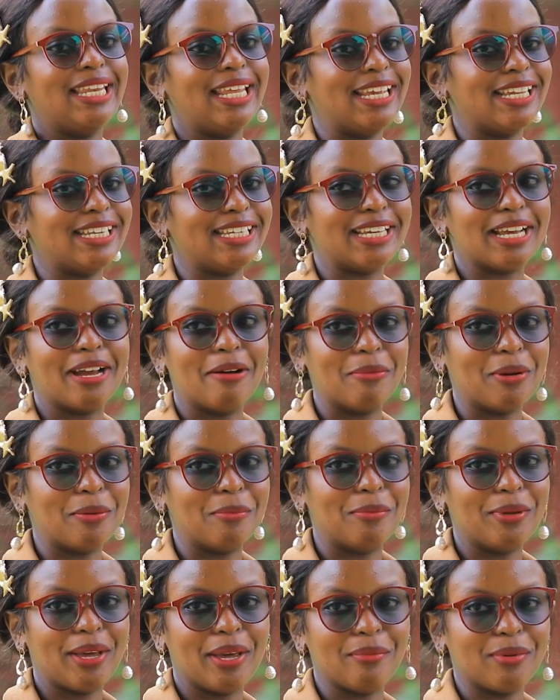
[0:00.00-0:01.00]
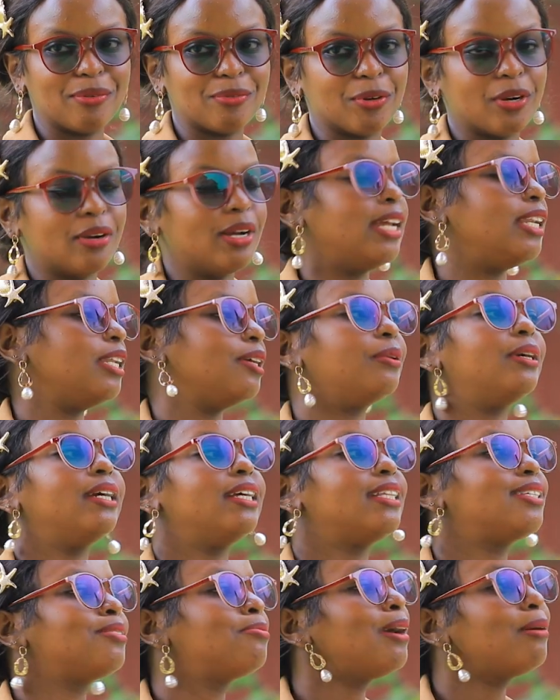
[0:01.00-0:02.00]
lady. I'm a baby for anyway.
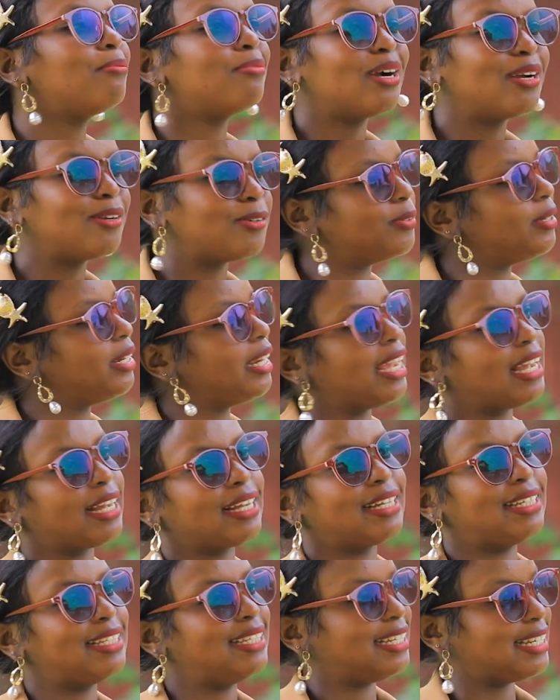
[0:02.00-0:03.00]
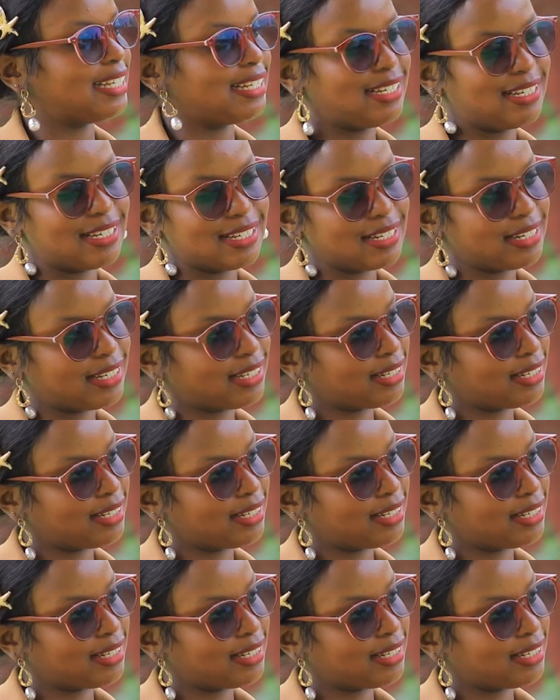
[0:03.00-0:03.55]
It's my brand, really. I can't change it.